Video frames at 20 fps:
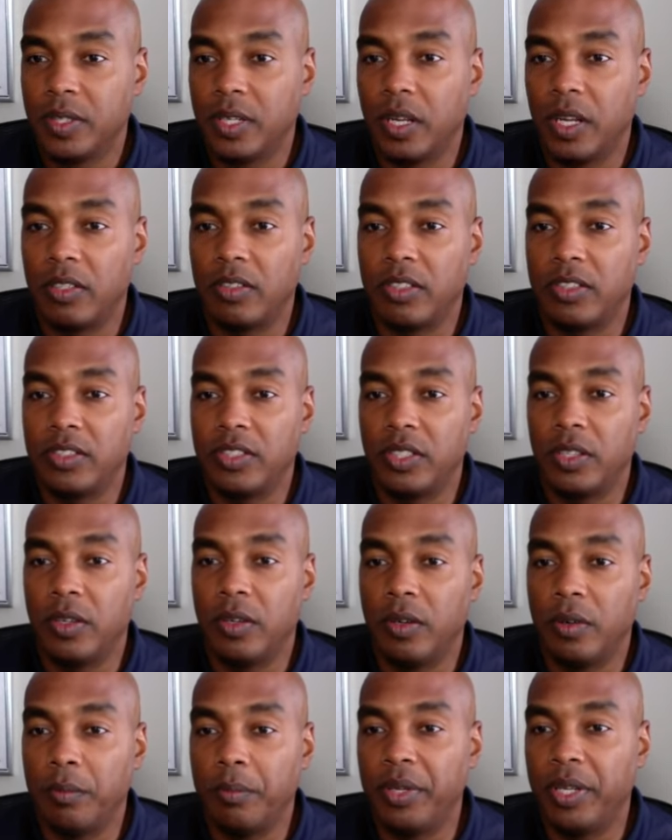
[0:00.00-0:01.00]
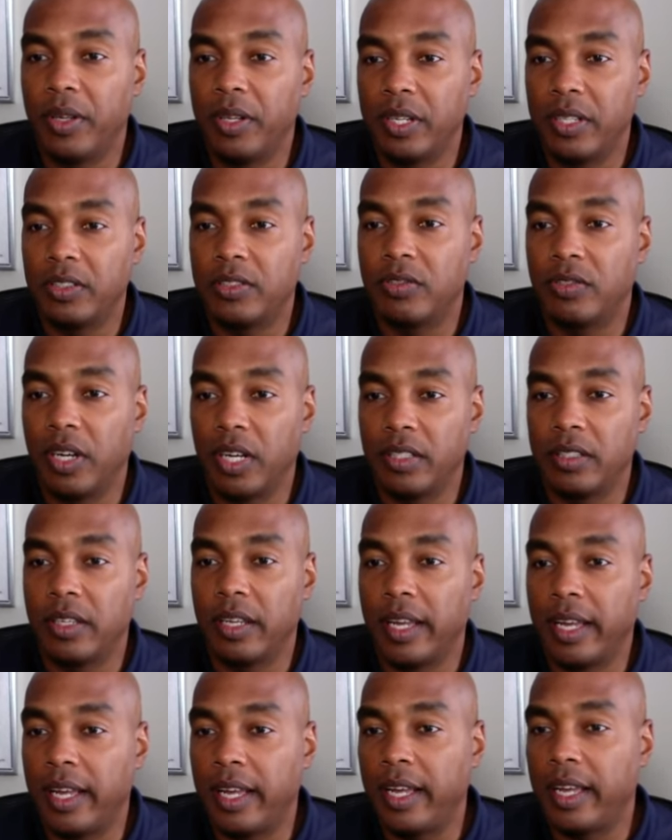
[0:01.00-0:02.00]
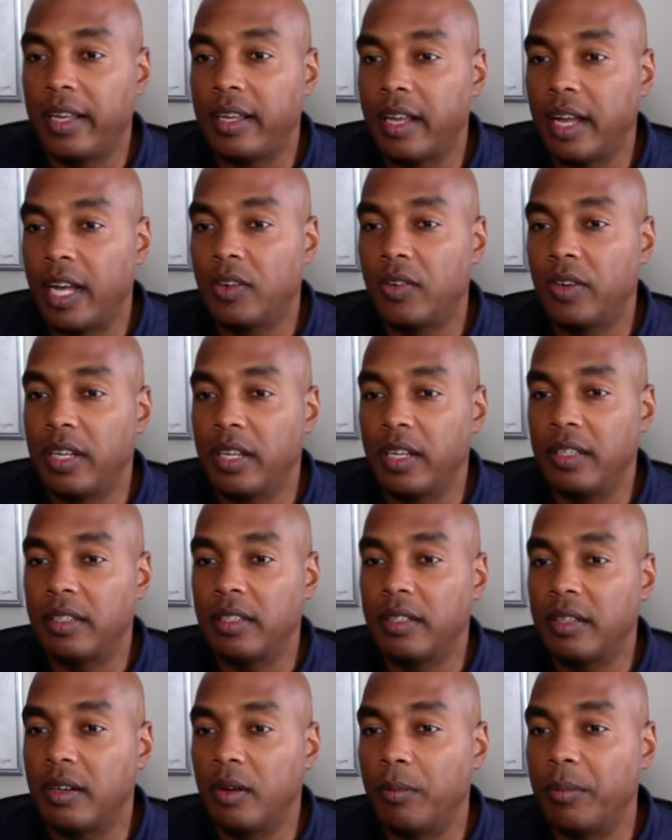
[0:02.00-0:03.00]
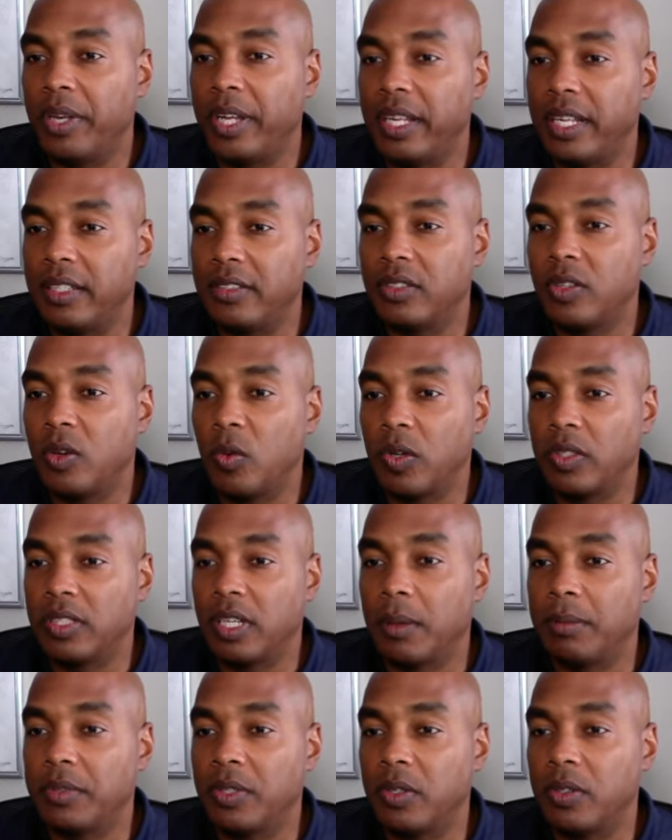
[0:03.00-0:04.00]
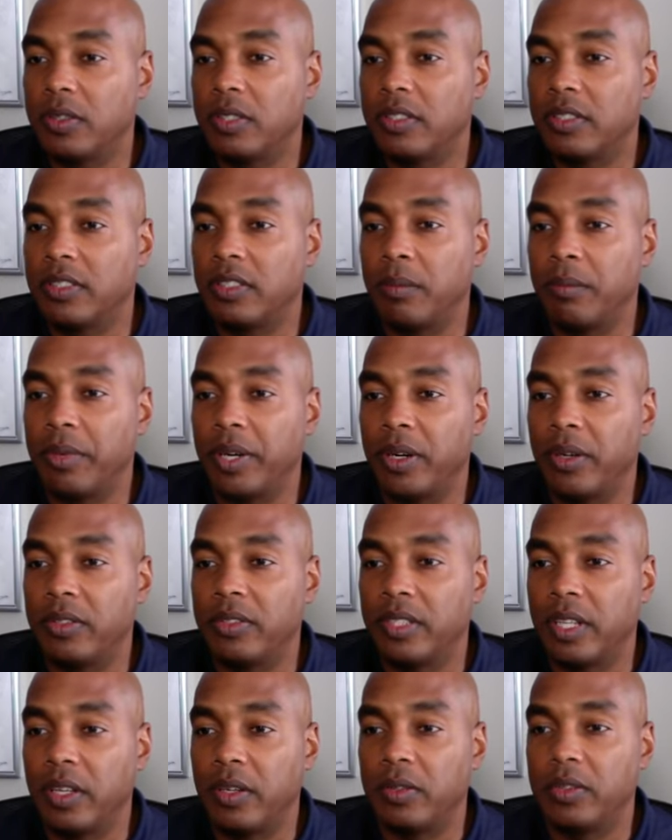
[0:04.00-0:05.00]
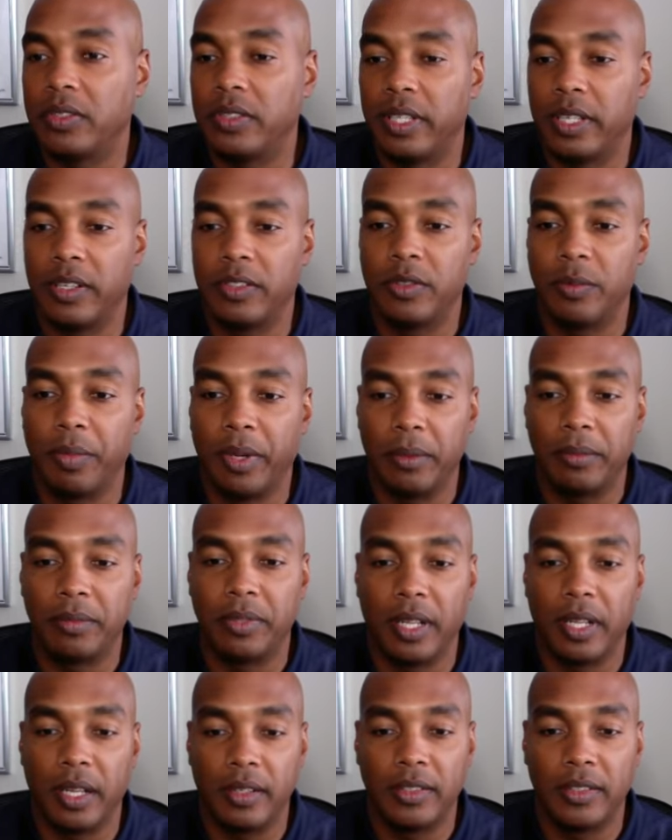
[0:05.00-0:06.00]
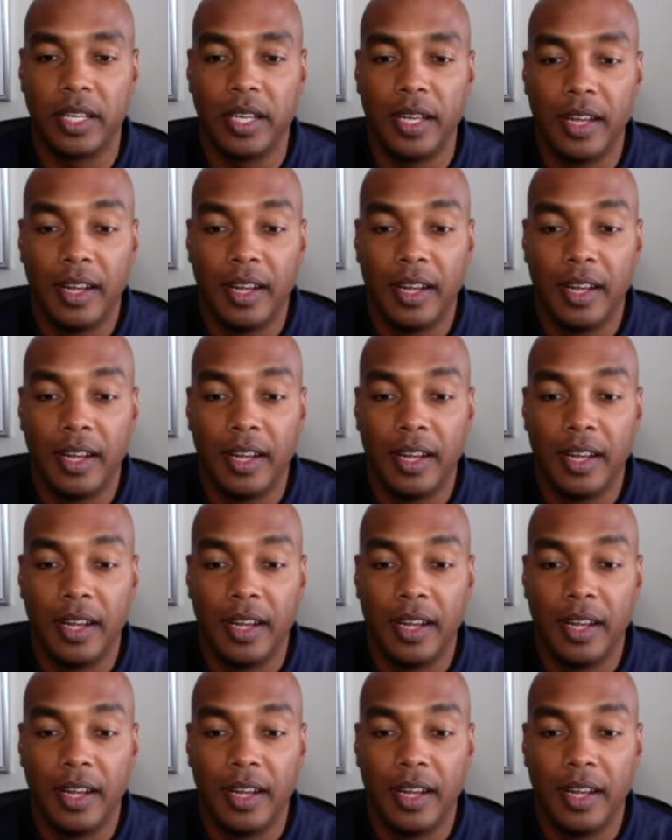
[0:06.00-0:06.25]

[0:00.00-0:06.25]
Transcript: Contract shall build and construct a concrete obedience course obstacles consisting of barrels, tunnels, stairs, or pep slides.